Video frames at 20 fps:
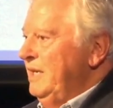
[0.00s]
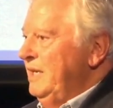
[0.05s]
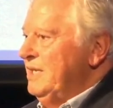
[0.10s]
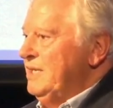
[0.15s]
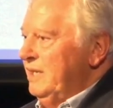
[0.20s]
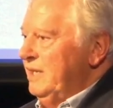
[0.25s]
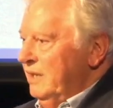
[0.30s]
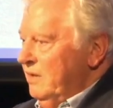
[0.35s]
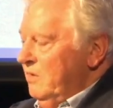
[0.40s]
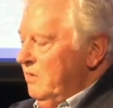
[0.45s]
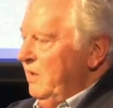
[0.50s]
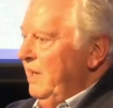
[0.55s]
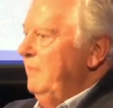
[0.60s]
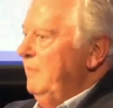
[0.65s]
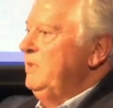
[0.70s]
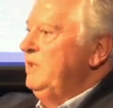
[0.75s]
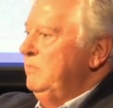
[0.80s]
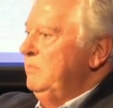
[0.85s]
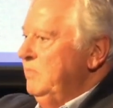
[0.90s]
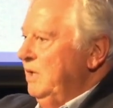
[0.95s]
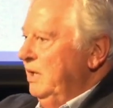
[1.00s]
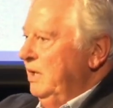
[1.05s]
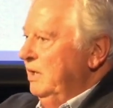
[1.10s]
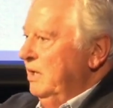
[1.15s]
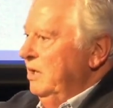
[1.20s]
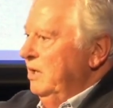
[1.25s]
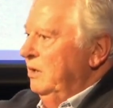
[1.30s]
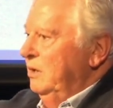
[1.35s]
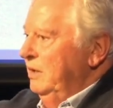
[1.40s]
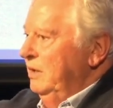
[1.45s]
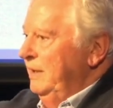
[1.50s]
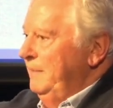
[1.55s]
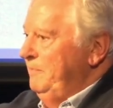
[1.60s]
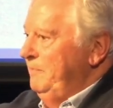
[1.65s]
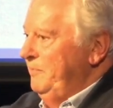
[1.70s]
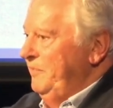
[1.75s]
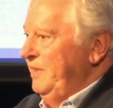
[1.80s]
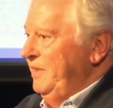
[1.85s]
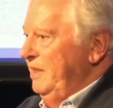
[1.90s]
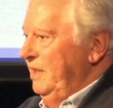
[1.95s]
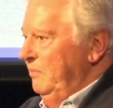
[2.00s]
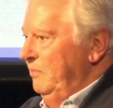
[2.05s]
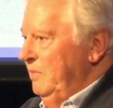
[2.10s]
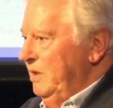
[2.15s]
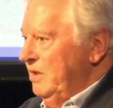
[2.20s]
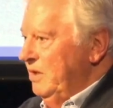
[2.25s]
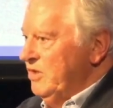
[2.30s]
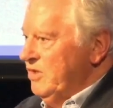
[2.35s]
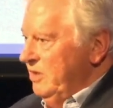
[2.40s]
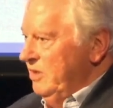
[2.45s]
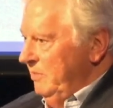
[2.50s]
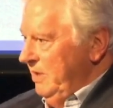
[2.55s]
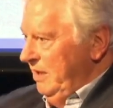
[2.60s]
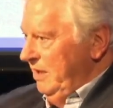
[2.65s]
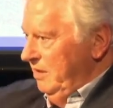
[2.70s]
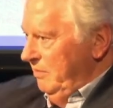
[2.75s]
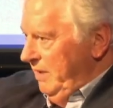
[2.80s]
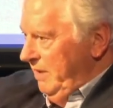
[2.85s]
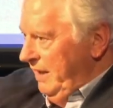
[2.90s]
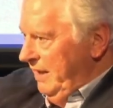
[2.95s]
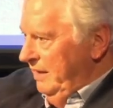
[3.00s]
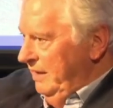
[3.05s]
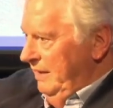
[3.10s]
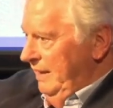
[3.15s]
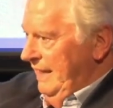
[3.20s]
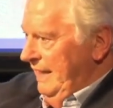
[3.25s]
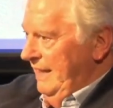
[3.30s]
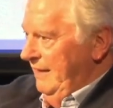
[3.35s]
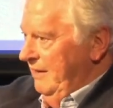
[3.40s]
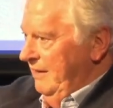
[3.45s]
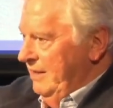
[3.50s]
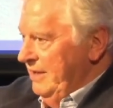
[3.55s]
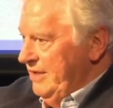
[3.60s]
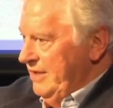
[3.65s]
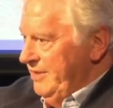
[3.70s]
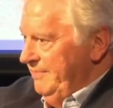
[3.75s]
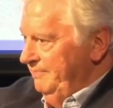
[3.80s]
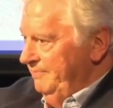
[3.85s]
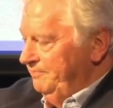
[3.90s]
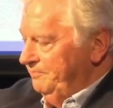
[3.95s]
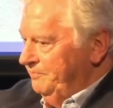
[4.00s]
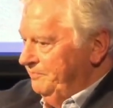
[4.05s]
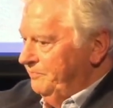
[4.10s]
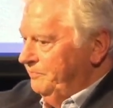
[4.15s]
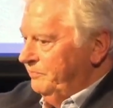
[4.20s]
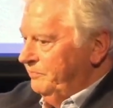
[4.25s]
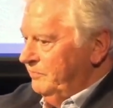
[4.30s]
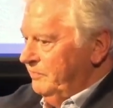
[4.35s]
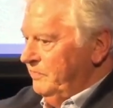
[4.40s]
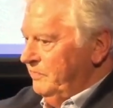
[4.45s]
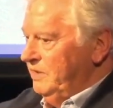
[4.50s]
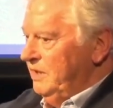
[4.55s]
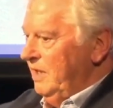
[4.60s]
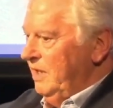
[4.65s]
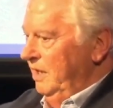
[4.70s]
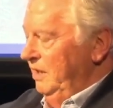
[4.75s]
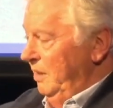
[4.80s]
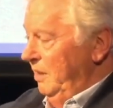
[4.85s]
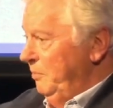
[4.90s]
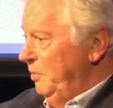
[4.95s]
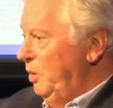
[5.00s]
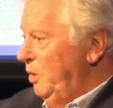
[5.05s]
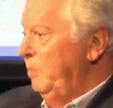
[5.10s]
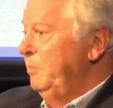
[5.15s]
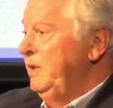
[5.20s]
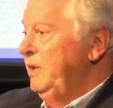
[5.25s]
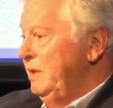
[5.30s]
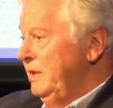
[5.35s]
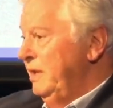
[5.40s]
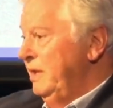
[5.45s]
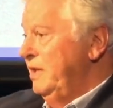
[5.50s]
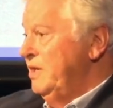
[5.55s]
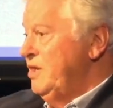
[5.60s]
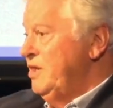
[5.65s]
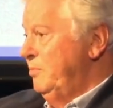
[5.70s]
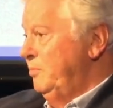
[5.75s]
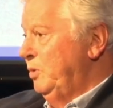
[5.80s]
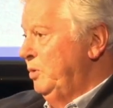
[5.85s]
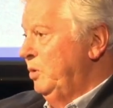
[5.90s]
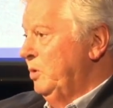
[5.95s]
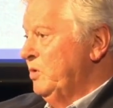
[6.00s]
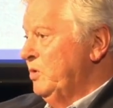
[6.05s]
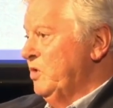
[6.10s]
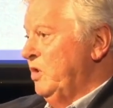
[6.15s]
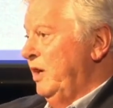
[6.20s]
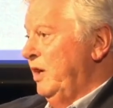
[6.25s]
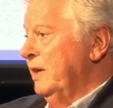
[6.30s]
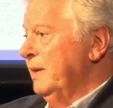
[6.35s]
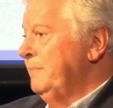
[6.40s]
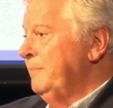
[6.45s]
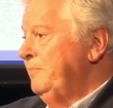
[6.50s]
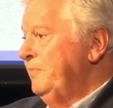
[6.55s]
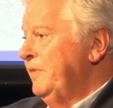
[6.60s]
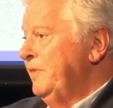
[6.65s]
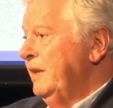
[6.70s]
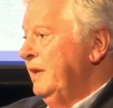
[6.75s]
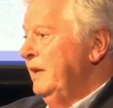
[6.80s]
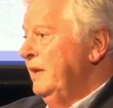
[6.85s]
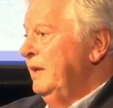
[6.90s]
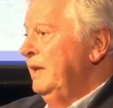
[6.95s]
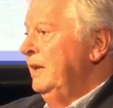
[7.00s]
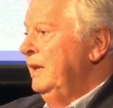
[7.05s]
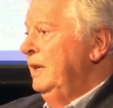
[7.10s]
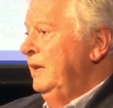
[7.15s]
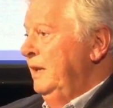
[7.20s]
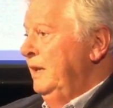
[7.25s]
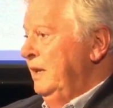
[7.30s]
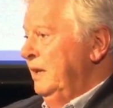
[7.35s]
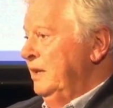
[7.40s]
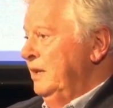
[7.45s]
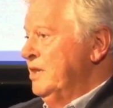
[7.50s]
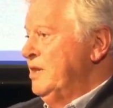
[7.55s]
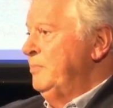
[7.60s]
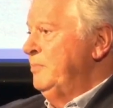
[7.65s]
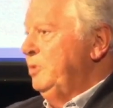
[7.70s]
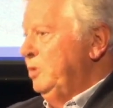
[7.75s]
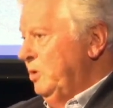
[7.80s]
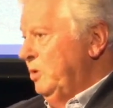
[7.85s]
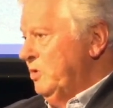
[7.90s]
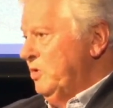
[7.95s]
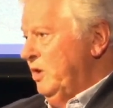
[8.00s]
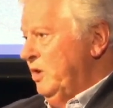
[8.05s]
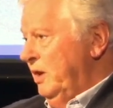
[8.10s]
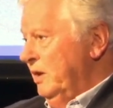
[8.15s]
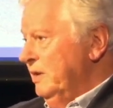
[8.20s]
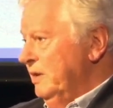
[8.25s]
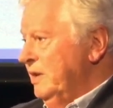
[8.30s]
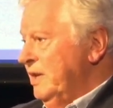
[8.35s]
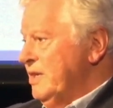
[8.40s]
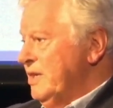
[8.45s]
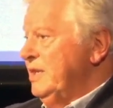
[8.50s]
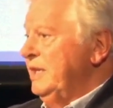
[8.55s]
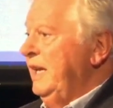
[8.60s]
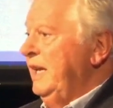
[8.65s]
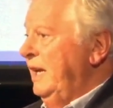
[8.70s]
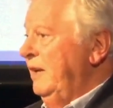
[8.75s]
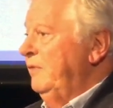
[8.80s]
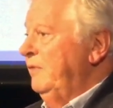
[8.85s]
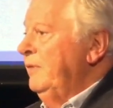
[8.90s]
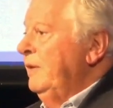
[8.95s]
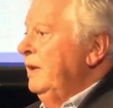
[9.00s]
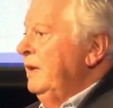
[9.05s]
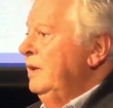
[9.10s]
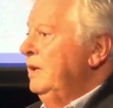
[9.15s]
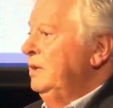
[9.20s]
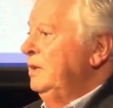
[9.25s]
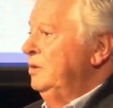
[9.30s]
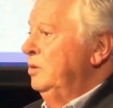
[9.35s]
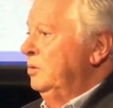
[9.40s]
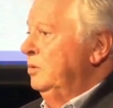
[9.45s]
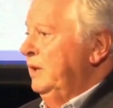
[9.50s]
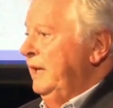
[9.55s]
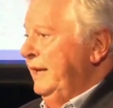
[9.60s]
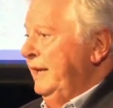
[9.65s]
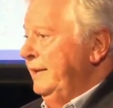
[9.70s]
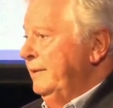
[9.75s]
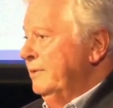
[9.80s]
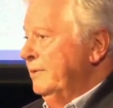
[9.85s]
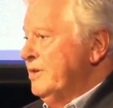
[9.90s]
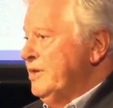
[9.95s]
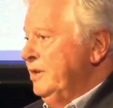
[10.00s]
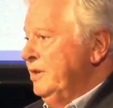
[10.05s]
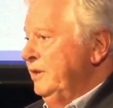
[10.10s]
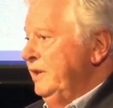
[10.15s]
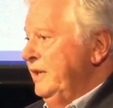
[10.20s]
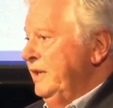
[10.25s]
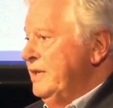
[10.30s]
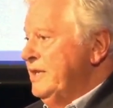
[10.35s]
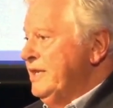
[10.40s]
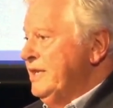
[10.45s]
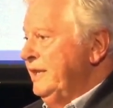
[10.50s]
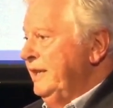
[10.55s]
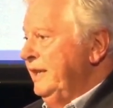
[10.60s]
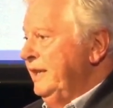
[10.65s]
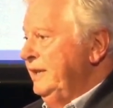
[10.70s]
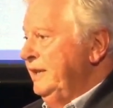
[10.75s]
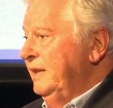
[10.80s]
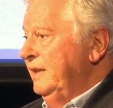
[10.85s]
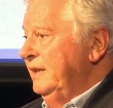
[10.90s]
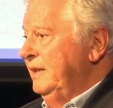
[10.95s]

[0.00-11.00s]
So I grabbed him by the collar, and I marched him out the back of the garage, and I put him in the support truck. And the support truck doesn't have door handles on the inside.